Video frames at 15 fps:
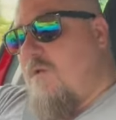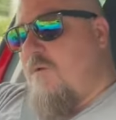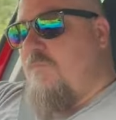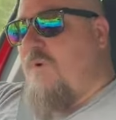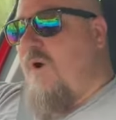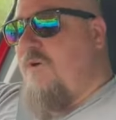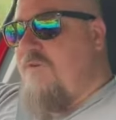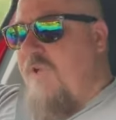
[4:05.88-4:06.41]

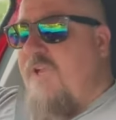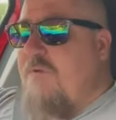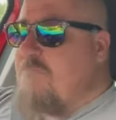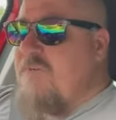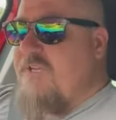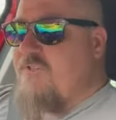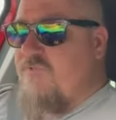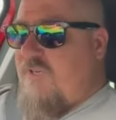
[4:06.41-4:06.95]
But only
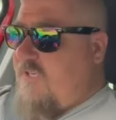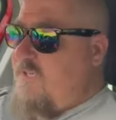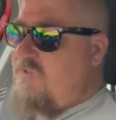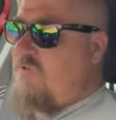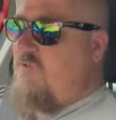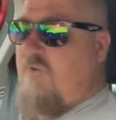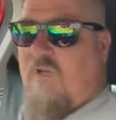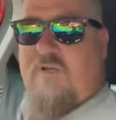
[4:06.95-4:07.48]
literally
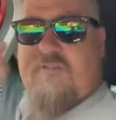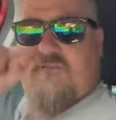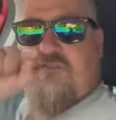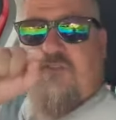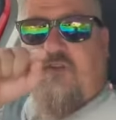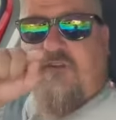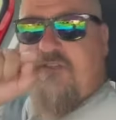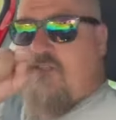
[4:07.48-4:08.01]
sort of like the
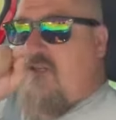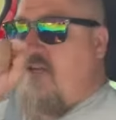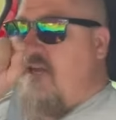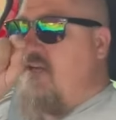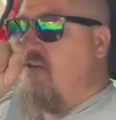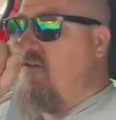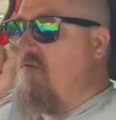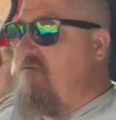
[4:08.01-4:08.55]
size of the
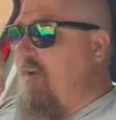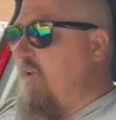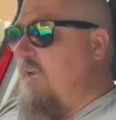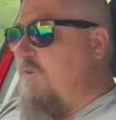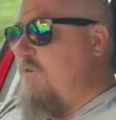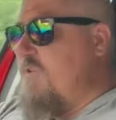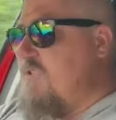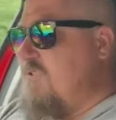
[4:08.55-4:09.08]
end of the
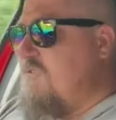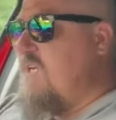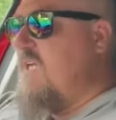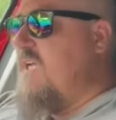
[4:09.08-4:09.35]
finger. It's